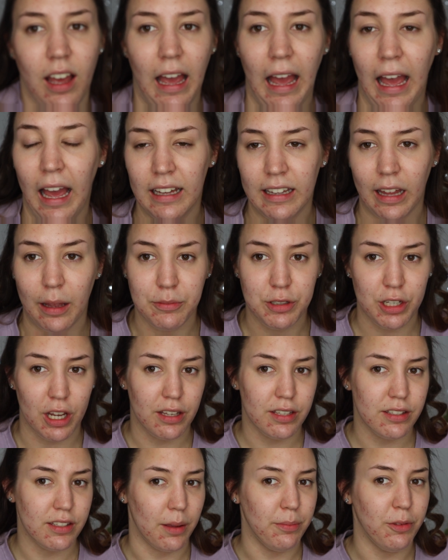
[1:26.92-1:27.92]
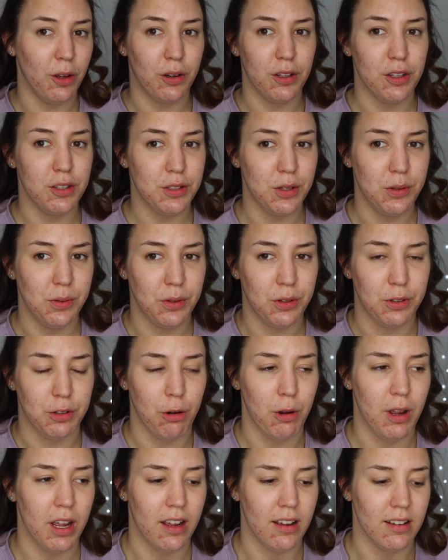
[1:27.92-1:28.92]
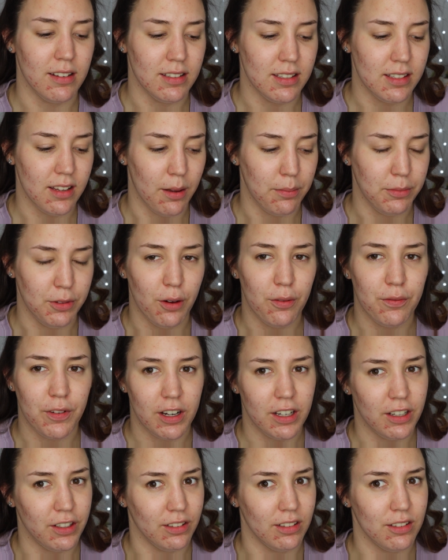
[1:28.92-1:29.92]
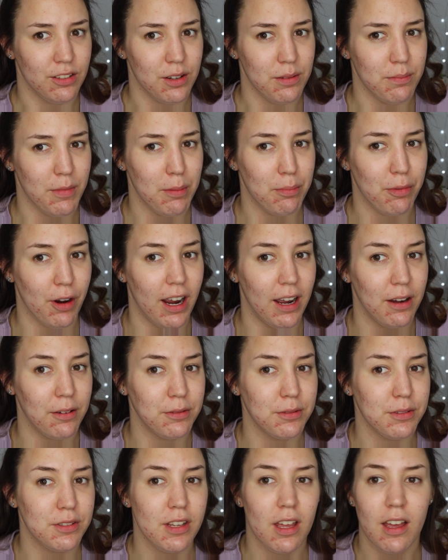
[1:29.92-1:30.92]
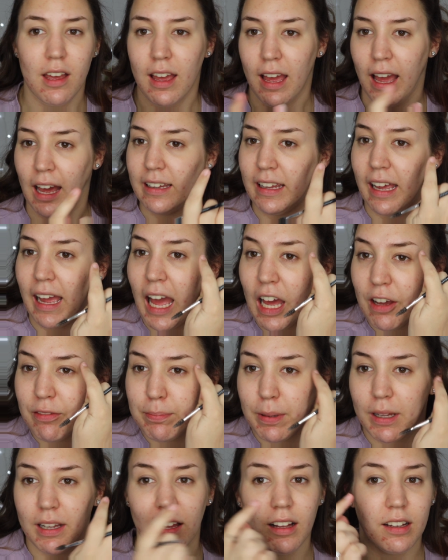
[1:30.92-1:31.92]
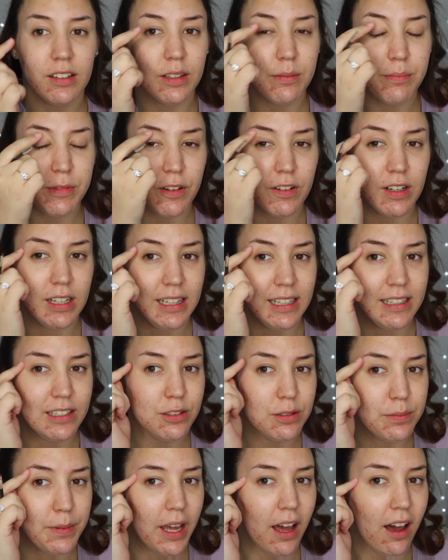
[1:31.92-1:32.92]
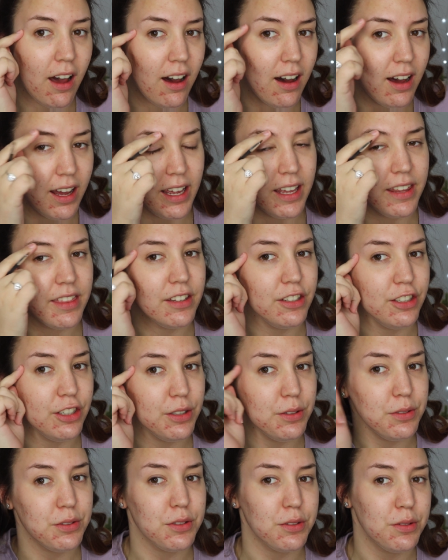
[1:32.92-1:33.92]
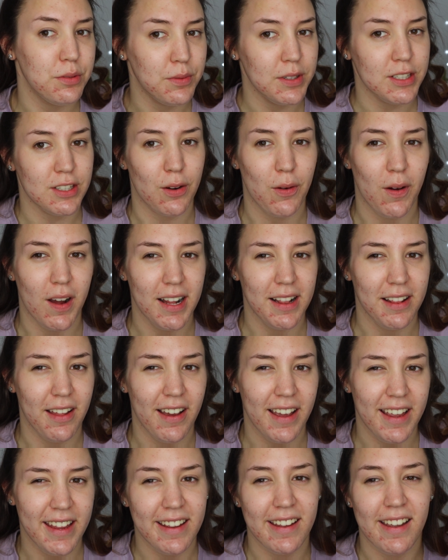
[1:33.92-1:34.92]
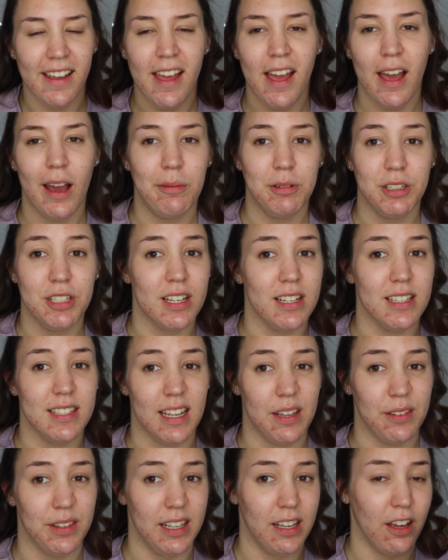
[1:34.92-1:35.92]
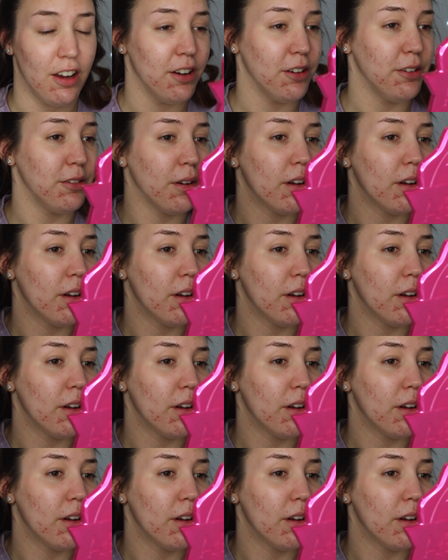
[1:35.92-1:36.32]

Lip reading: And I'm not going to talk through it because I'm not very good at doing my brows. And I have plucked them so they're a little bit higher than usual, which I quite like. And we're just going to see how they go.